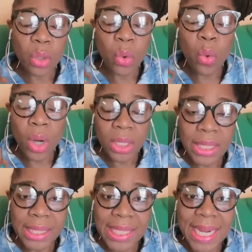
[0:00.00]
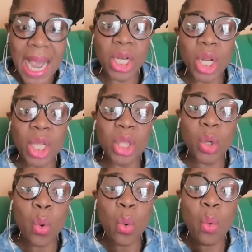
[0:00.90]
quantity and not the
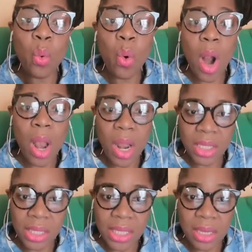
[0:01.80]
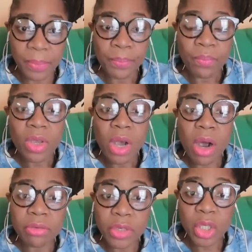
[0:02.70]
quality
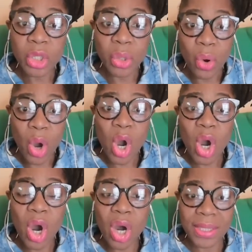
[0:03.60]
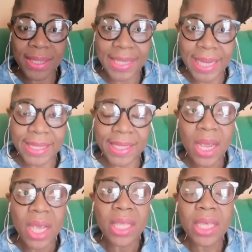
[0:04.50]
of your content.
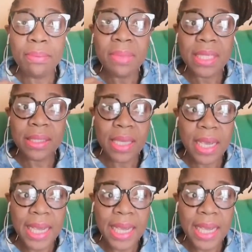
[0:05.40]
The mistake